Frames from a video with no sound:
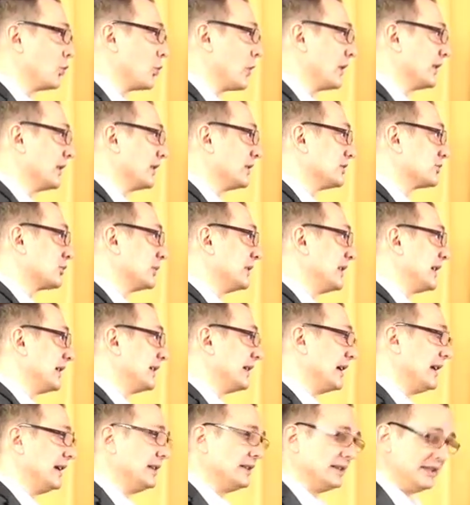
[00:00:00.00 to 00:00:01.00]

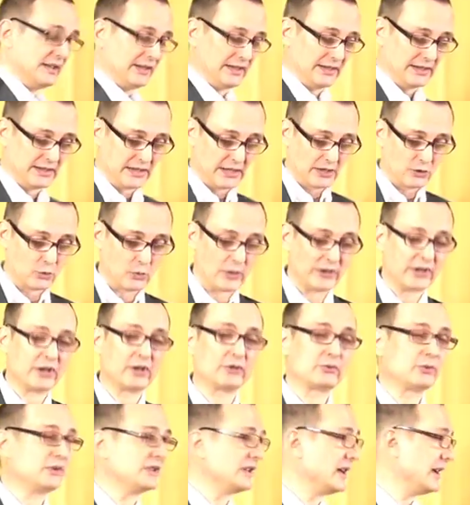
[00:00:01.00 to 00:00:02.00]
180,
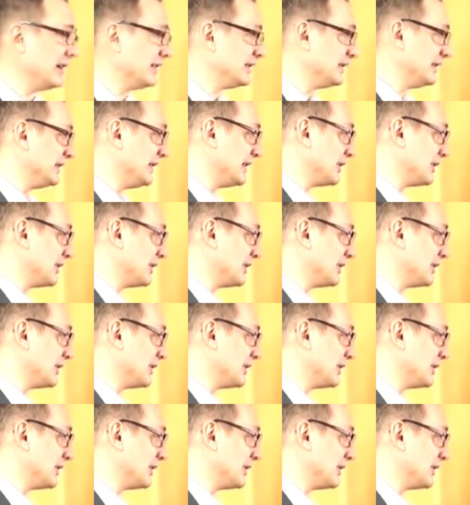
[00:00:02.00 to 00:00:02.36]
180